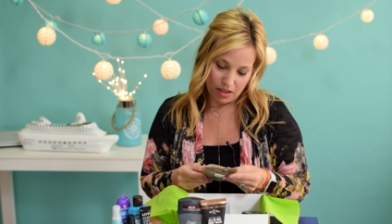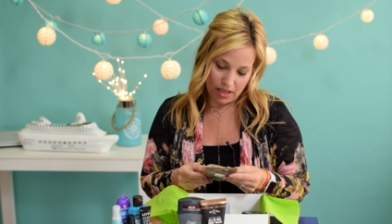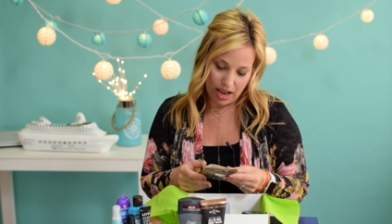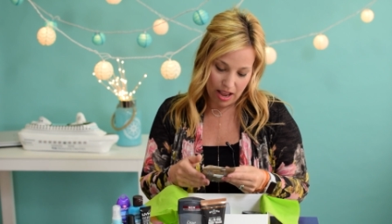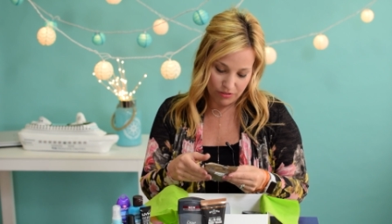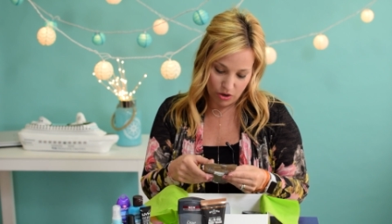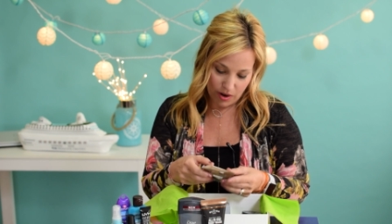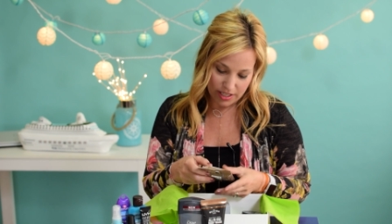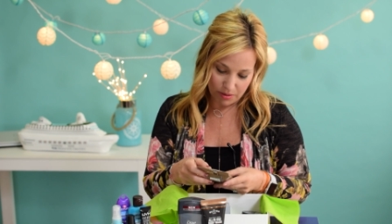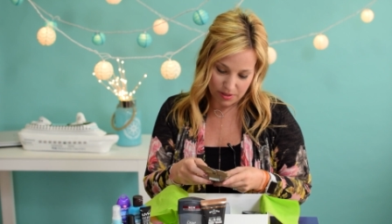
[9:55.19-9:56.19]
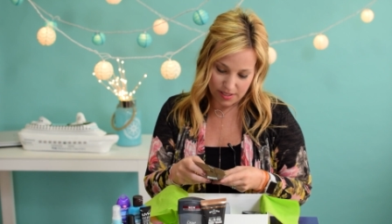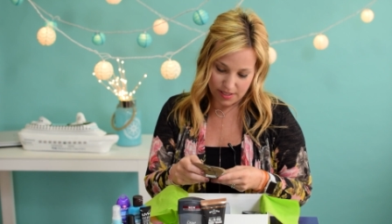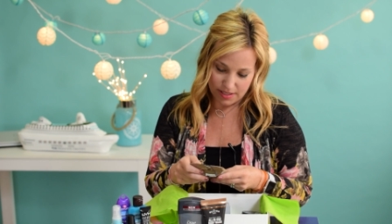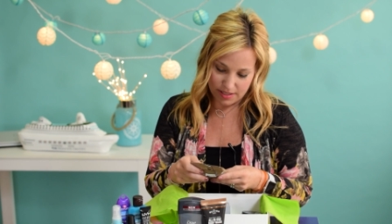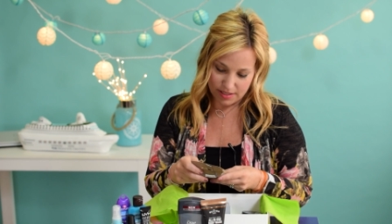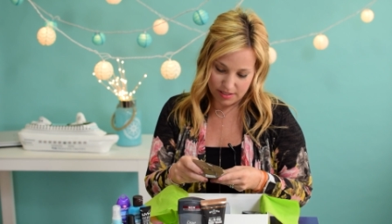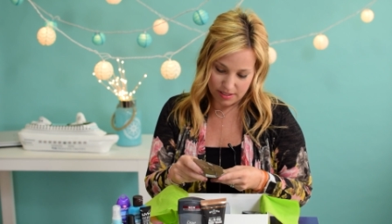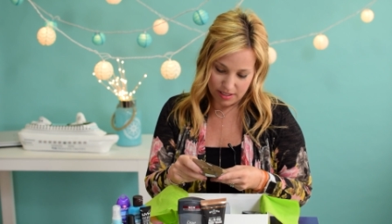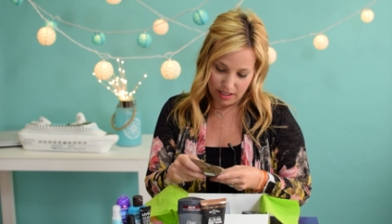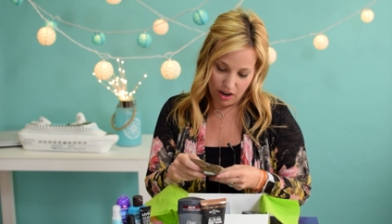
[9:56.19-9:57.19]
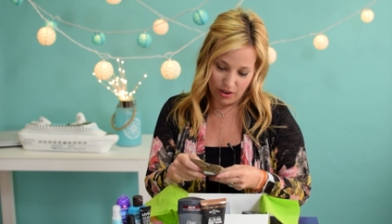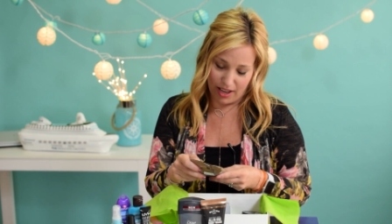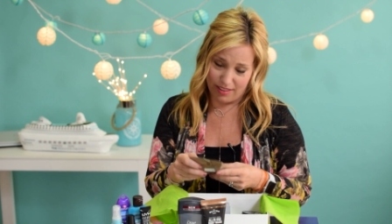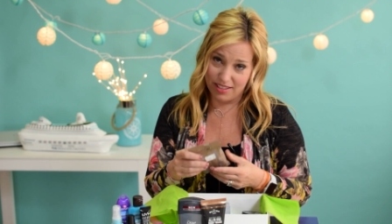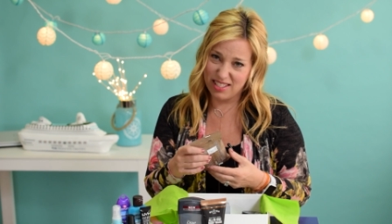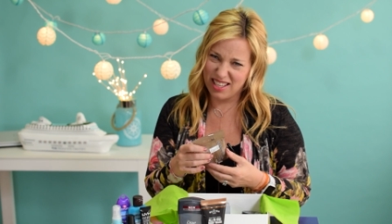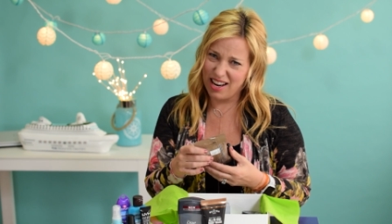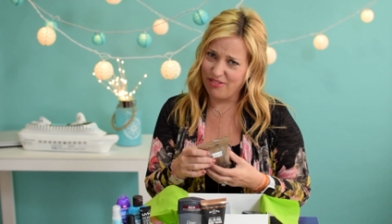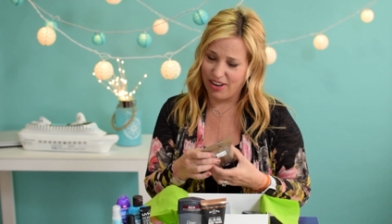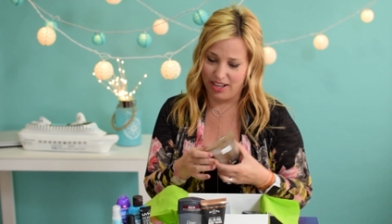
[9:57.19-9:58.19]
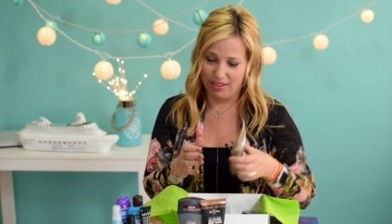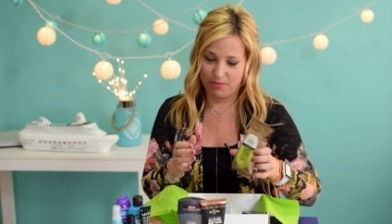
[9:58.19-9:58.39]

Okay, I have no idea what this is. Okay, this is kind of funny.